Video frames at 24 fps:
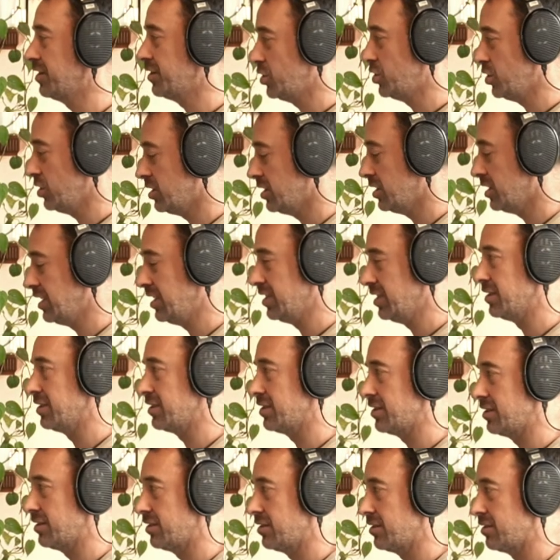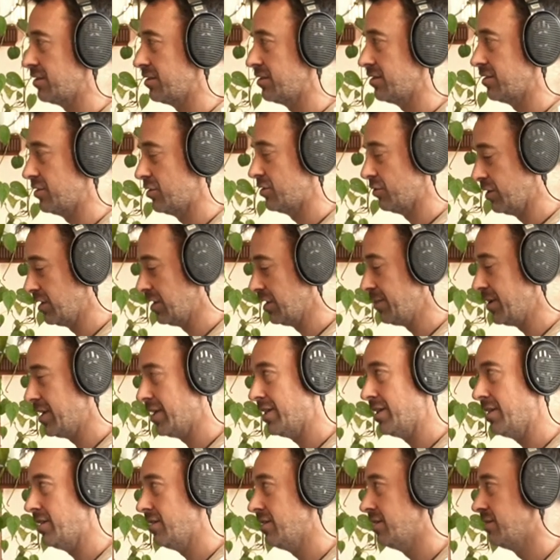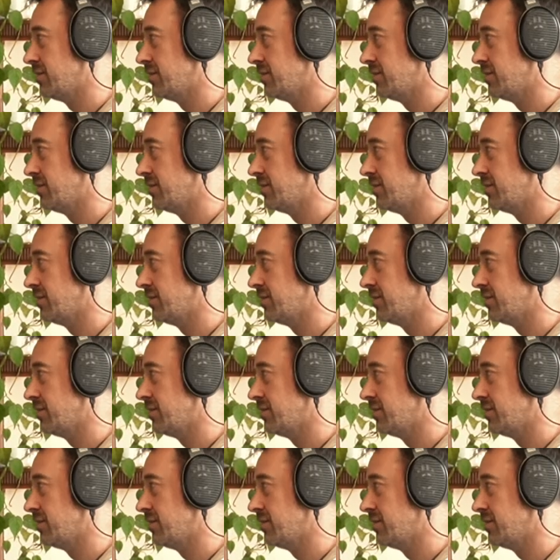student is doing the melody.